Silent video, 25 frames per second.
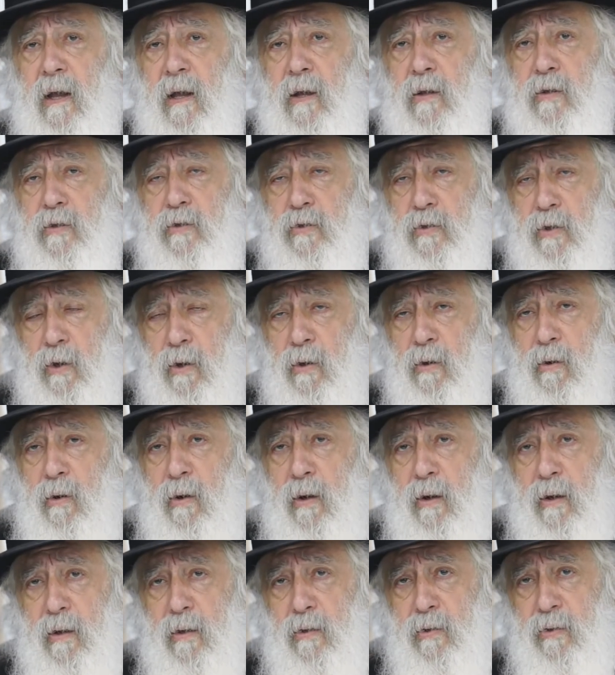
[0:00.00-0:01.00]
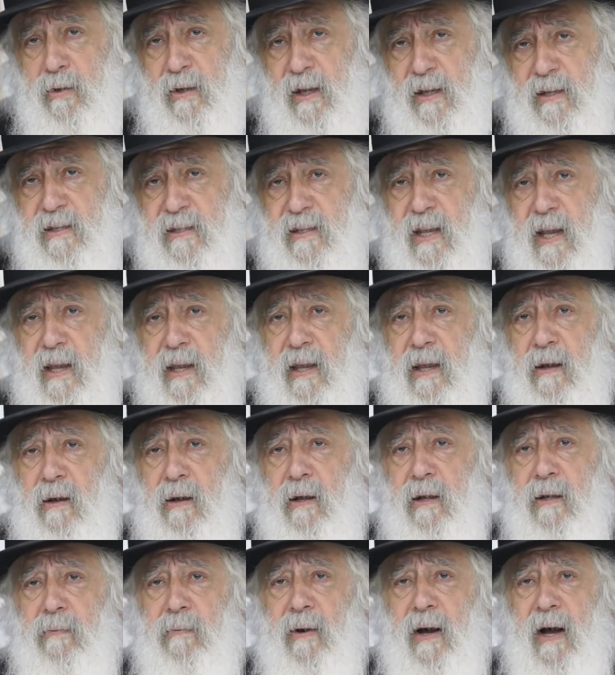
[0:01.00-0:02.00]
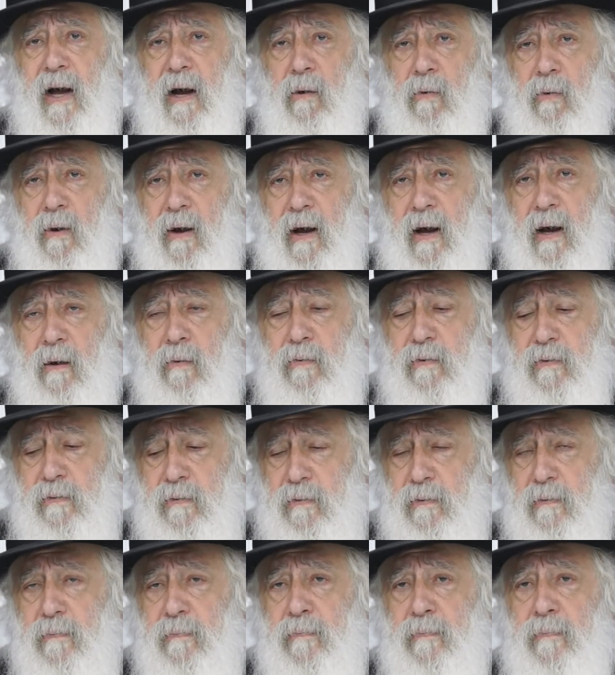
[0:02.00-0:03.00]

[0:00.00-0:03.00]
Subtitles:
so you can stay in our house.